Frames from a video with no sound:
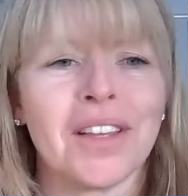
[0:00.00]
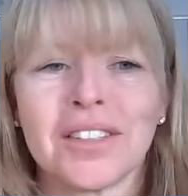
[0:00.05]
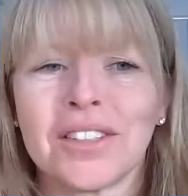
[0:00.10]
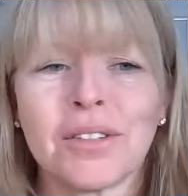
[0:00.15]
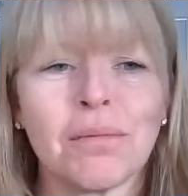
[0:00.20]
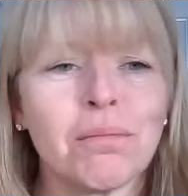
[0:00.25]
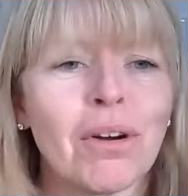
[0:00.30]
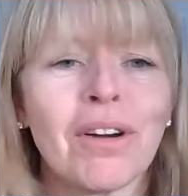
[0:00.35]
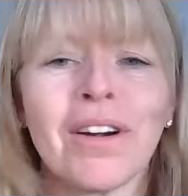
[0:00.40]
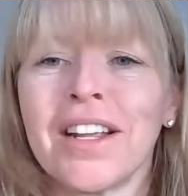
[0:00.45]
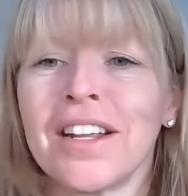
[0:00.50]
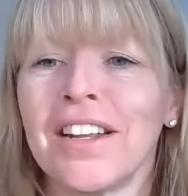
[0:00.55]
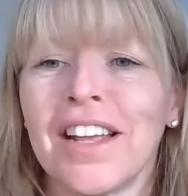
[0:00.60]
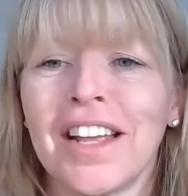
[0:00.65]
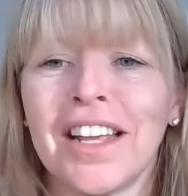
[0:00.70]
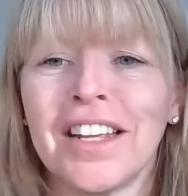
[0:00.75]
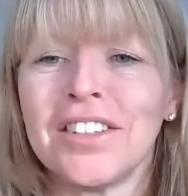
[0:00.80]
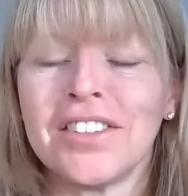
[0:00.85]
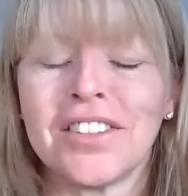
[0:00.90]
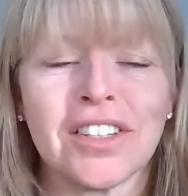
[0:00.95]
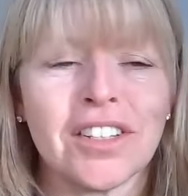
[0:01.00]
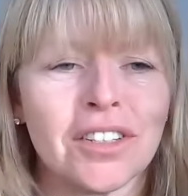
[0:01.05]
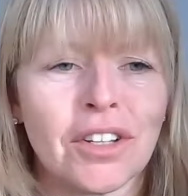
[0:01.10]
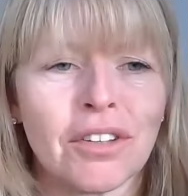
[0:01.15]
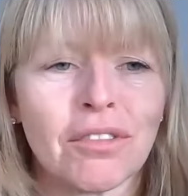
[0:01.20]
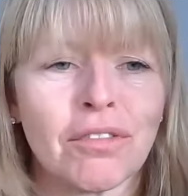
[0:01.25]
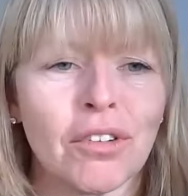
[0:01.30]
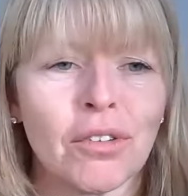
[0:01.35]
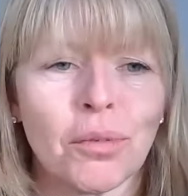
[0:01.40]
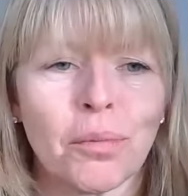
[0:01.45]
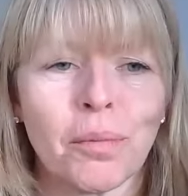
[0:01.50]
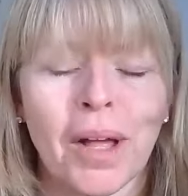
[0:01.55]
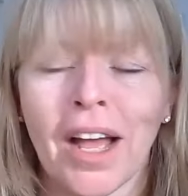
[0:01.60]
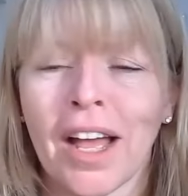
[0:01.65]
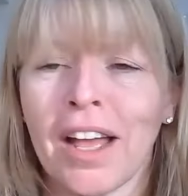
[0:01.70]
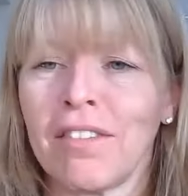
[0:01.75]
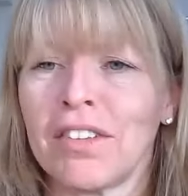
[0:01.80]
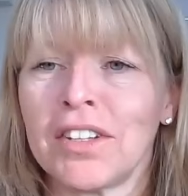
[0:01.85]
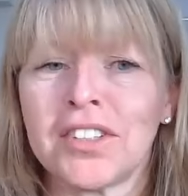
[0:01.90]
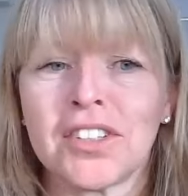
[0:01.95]
some pretty easy default
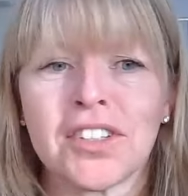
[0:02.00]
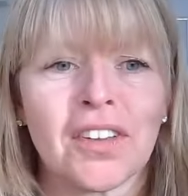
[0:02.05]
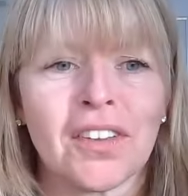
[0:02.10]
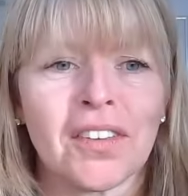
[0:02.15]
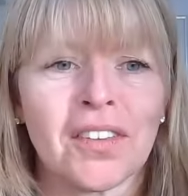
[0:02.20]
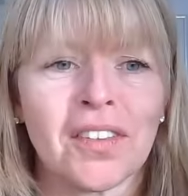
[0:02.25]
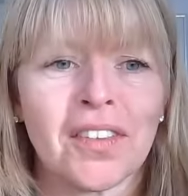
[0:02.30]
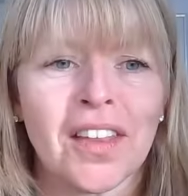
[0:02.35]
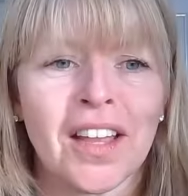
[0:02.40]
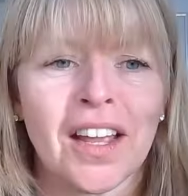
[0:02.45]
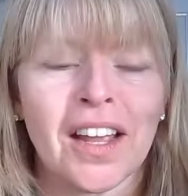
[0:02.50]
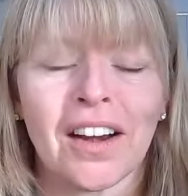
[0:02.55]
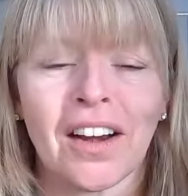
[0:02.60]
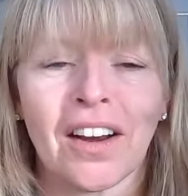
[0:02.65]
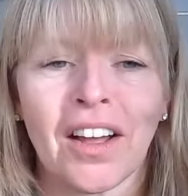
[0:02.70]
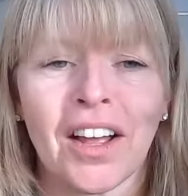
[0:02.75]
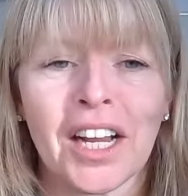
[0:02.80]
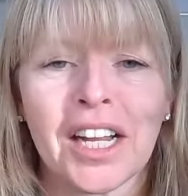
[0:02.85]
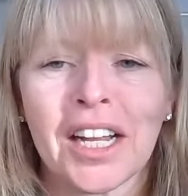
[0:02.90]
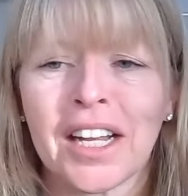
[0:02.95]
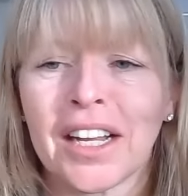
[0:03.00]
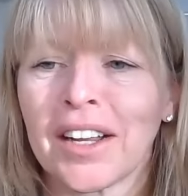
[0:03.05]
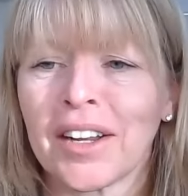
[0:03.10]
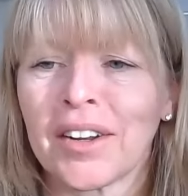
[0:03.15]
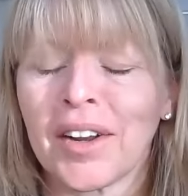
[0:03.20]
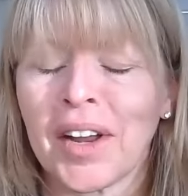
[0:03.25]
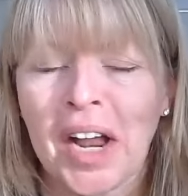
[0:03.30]
behaviors that you can think like